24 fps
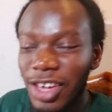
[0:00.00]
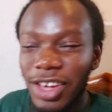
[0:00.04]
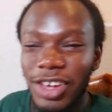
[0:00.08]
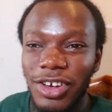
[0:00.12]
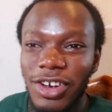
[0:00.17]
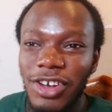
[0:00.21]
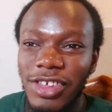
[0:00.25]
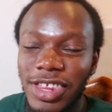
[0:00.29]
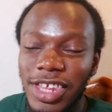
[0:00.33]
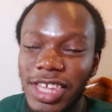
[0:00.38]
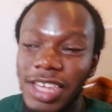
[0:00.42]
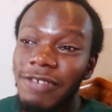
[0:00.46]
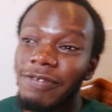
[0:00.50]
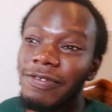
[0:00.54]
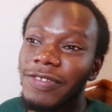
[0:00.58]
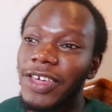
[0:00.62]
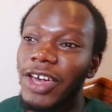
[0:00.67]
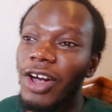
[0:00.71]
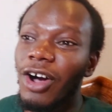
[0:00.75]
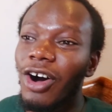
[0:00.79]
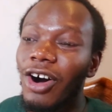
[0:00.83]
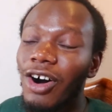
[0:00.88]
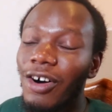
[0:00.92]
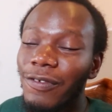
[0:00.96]
Because if
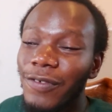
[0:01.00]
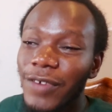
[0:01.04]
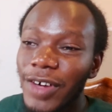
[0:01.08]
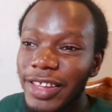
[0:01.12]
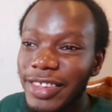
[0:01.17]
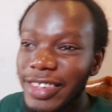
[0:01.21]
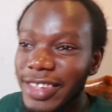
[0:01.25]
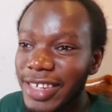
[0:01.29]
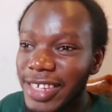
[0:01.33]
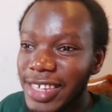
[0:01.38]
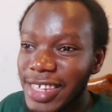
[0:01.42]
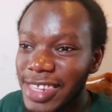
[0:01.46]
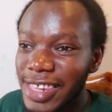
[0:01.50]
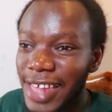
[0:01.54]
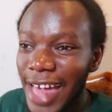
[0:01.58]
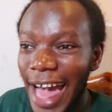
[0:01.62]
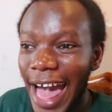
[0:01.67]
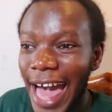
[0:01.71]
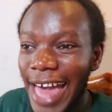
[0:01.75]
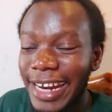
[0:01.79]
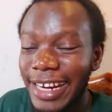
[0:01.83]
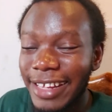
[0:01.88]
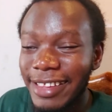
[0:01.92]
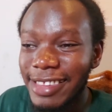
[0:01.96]
they offer this
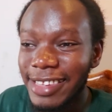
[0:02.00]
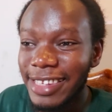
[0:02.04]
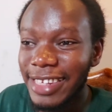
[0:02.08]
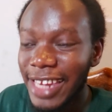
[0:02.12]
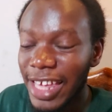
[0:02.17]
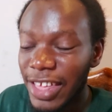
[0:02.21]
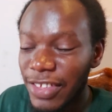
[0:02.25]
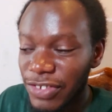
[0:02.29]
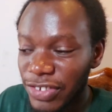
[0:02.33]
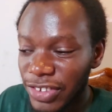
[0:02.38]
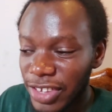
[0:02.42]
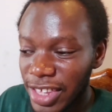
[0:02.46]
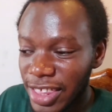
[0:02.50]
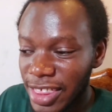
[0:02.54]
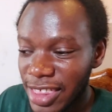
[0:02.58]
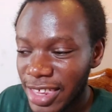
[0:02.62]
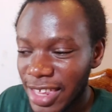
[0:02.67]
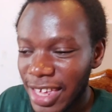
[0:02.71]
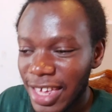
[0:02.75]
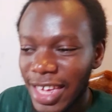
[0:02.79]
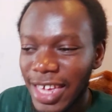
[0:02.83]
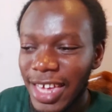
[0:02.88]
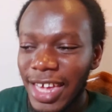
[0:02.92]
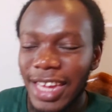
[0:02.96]
and it's
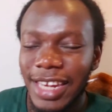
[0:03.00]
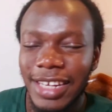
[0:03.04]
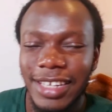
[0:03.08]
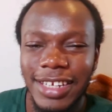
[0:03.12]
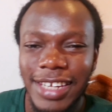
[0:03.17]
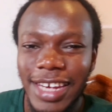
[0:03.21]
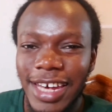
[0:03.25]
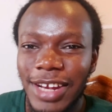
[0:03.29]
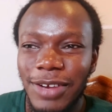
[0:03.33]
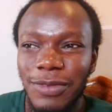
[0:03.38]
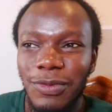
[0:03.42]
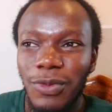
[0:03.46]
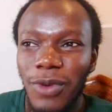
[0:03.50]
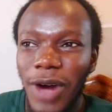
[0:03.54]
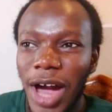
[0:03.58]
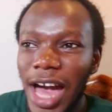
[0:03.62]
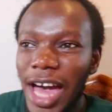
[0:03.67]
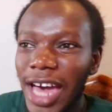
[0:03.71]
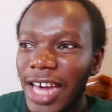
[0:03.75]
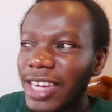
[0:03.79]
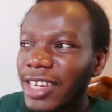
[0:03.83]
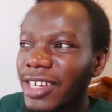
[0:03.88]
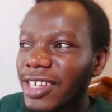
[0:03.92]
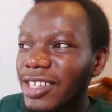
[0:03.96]
legit, then
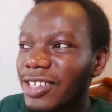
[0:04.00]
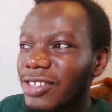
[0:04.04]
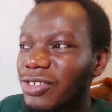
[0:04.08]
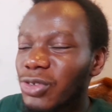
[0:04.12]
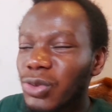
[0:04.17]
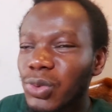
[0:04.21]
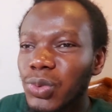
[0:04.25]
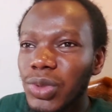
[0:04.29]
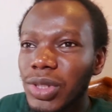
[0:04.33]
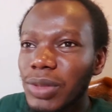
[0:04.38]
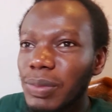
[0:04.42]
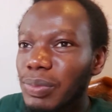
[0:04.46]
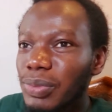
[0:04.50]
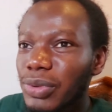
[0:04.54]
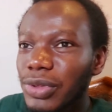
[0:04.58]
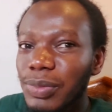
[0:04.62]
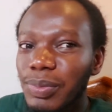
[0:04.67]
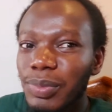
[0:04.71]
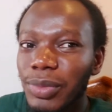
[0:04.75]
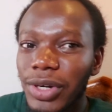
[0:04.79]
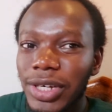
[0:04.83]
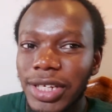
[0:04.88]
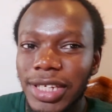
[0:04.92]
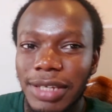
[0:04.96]
why do we
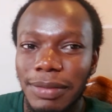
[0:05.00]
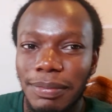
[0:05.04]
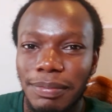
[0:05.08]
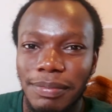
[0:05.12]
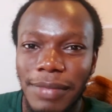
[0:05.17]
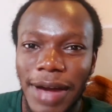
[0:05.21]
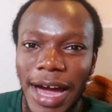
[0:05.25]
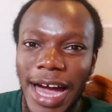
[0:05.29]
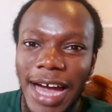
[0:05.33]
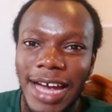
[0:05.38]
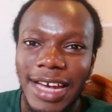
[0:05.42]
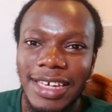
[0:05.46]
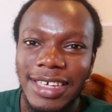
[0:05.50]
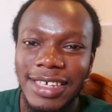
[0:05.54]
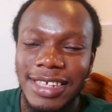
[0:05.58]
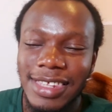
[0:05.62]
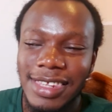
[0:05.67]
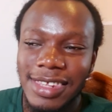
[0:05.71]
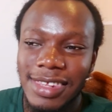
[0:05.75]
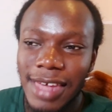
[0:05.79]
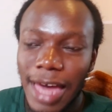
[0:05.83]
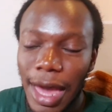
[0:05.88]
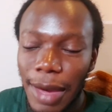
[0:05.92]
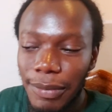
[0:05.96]
put money in banks?